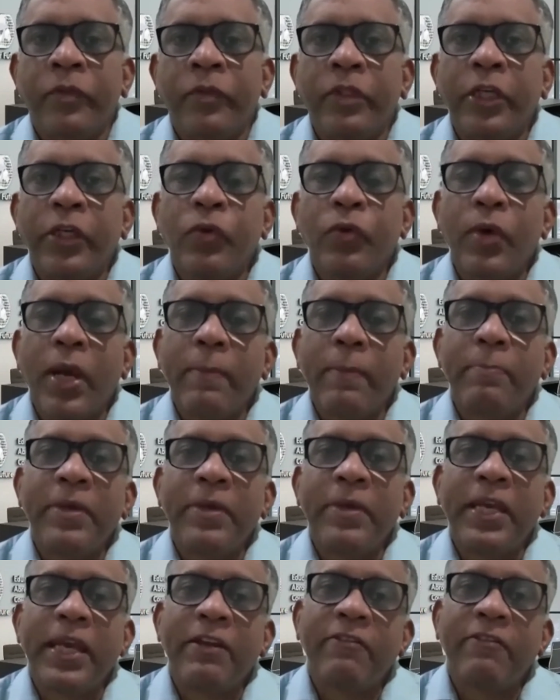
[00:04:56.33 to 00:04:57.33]
They do
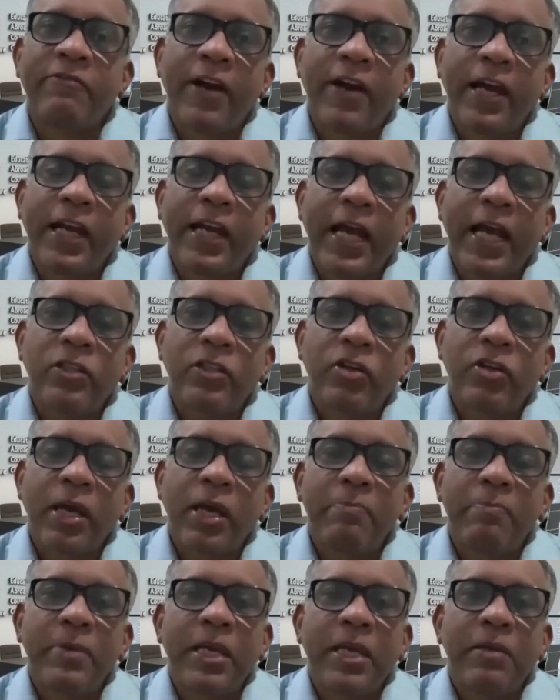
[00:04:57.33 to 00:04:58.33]
MBA in finance or
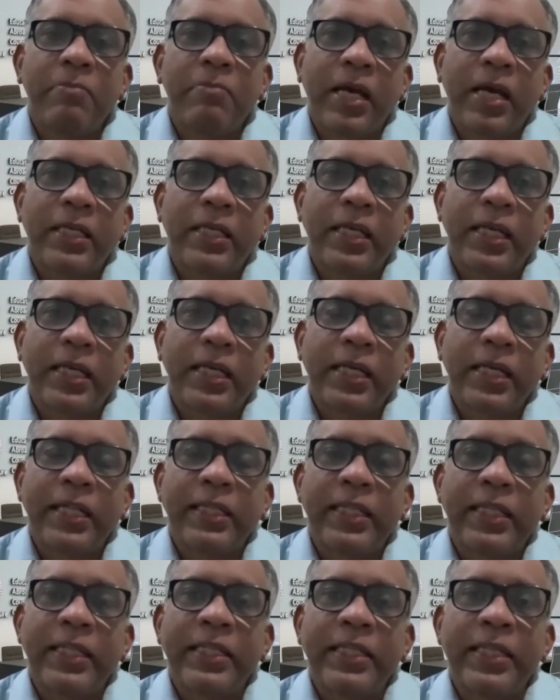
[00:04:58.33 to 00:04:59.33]
MBA in marketing,
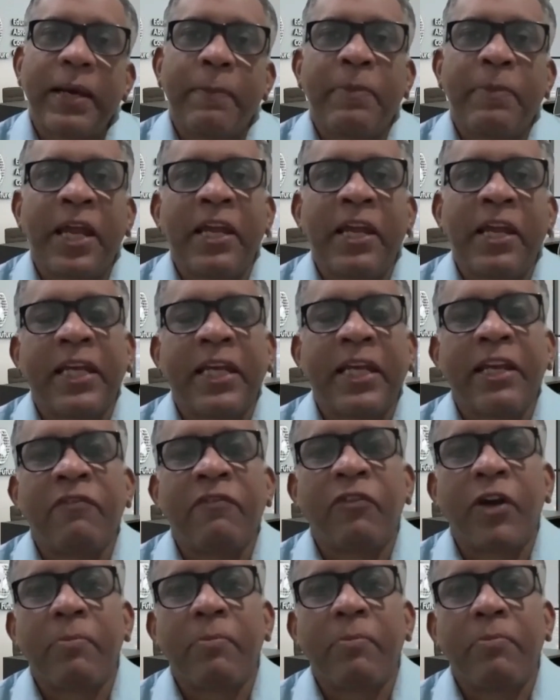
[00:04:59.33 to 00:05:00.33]
and then they apply
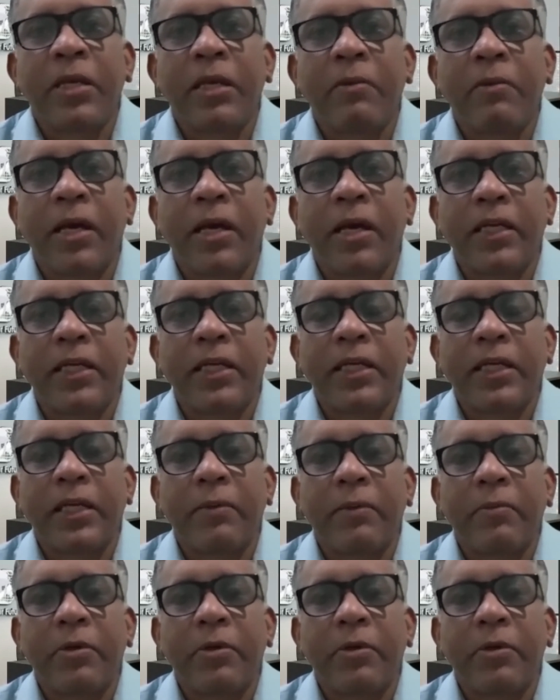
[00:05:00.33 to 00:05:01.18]
again for MBA in marketing.